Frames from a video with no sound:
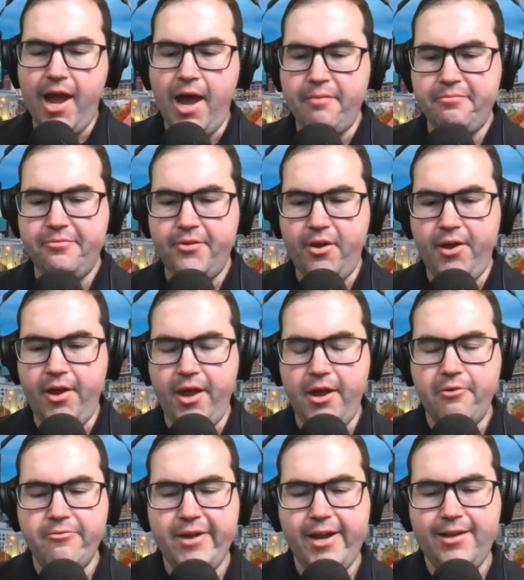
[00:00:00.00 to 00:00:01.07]
up
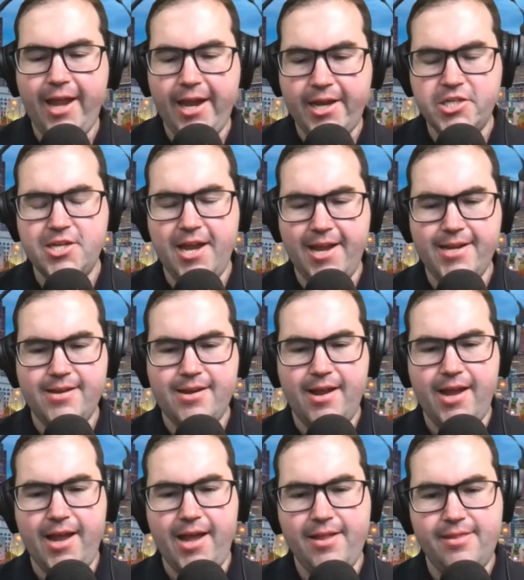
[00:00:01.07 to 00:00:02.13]
for re election
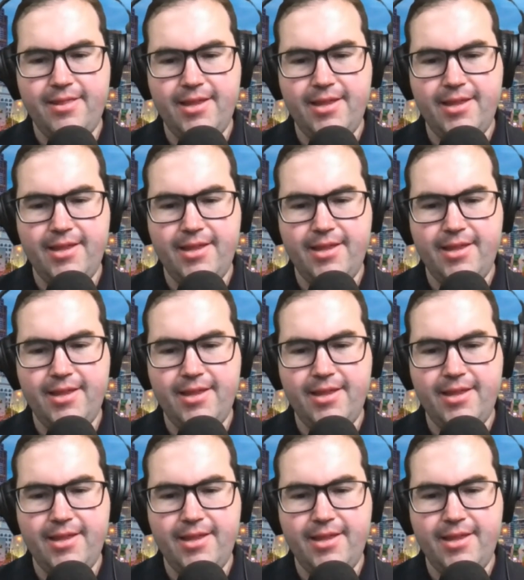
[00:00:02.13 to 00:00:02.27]
uh,